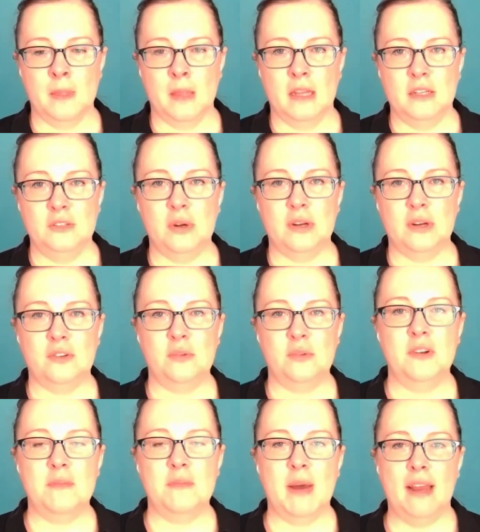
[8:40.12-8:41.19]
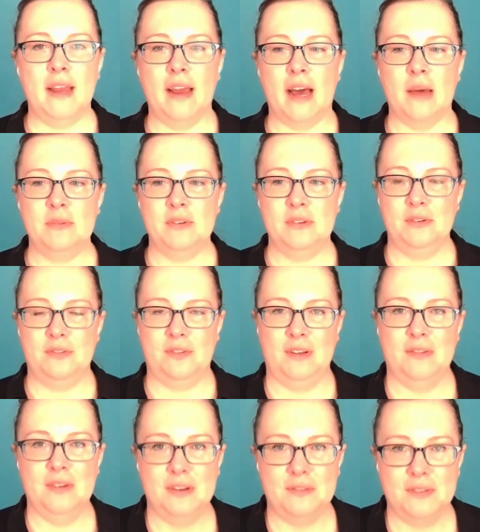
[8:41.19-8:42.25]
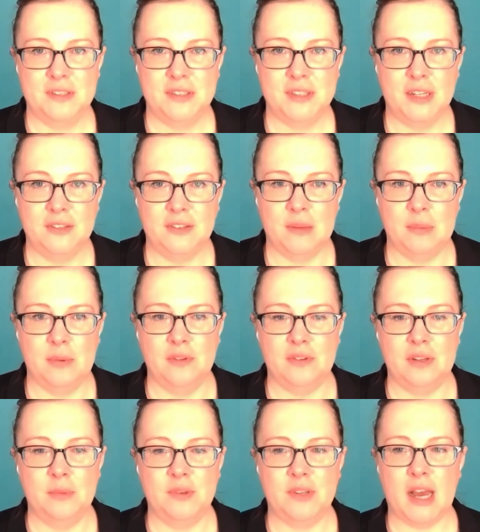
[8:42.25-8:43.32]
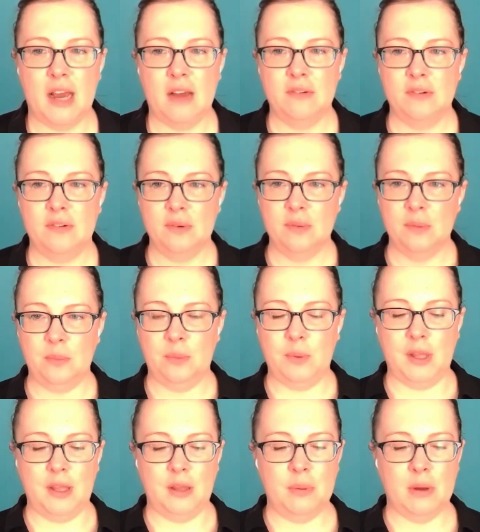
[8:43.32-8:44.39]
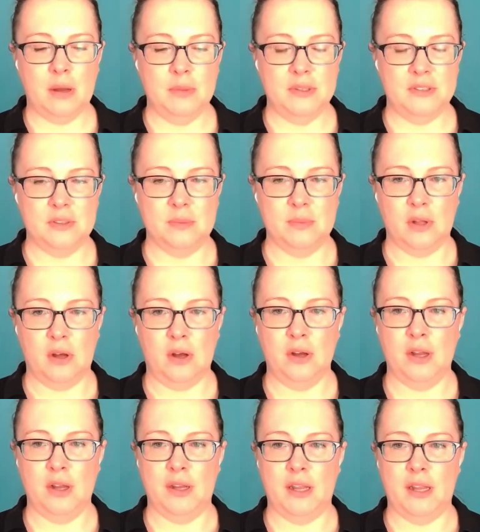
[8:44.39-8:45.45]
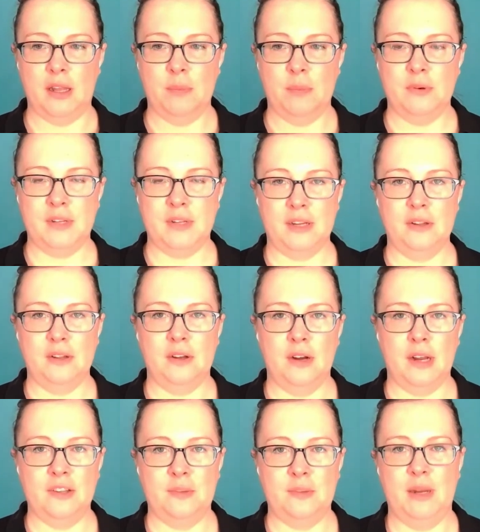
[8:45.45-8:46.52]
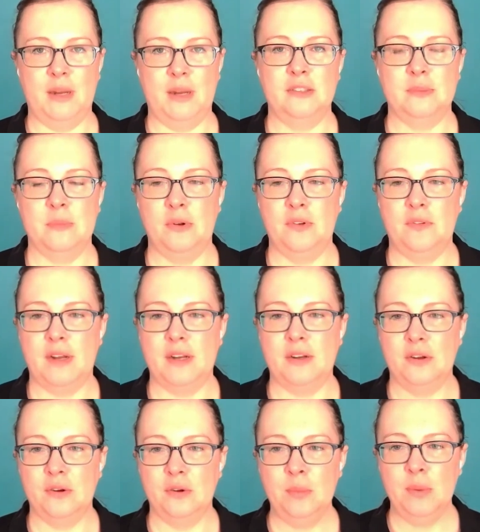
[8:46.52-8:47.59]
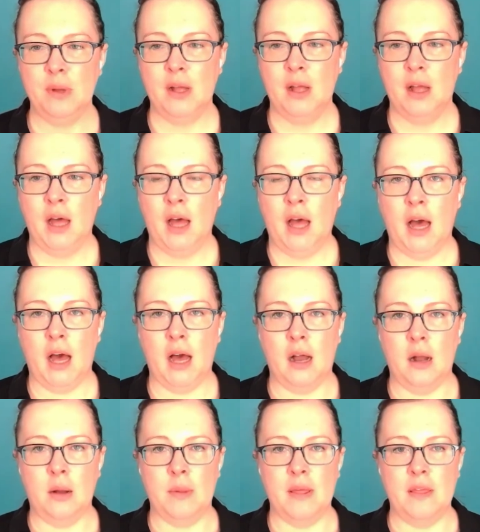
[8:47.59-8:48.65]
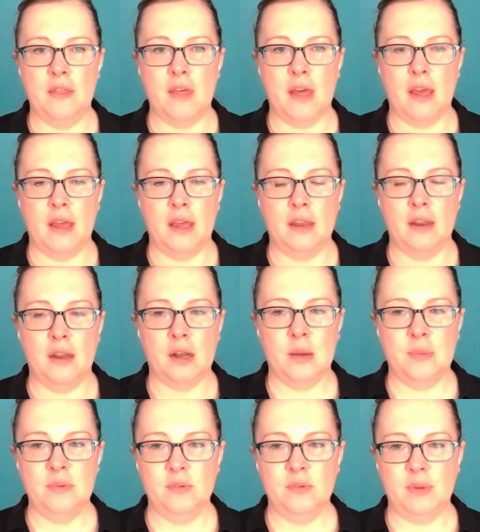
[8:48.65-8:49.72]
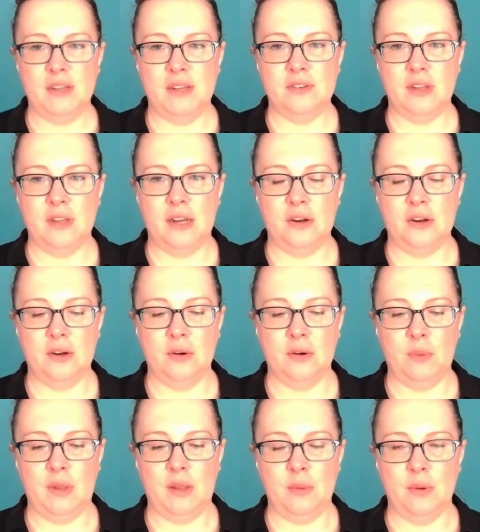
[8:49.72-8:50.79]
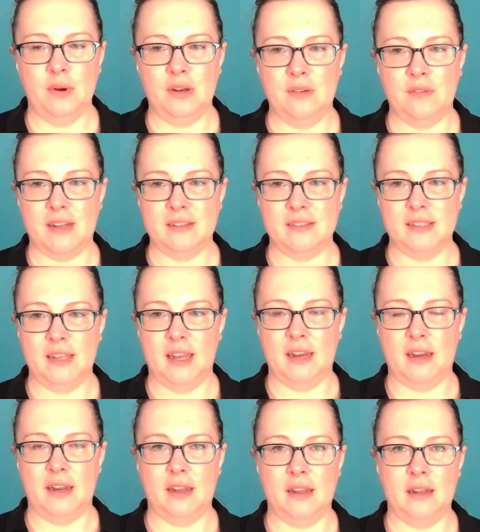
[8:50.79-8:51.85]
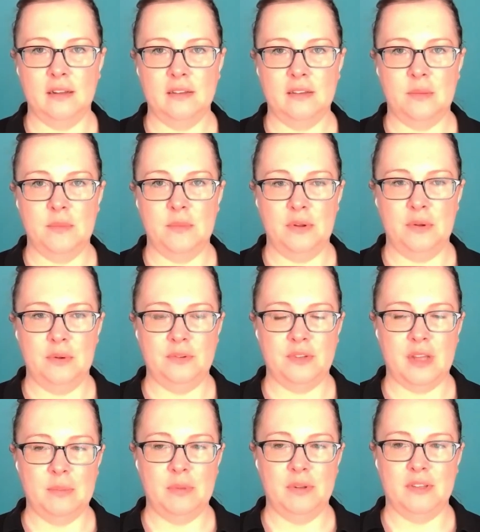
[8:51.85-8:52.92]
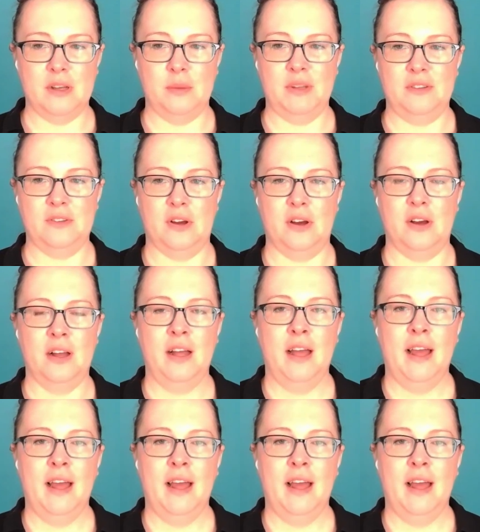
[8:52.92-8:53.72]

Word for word: Sure. So one of my absolute favorite phishing examples, it was after we published a blog on a particular espionage motivated group. And then a couple of weeks later, we were investigating some new samples that we saw,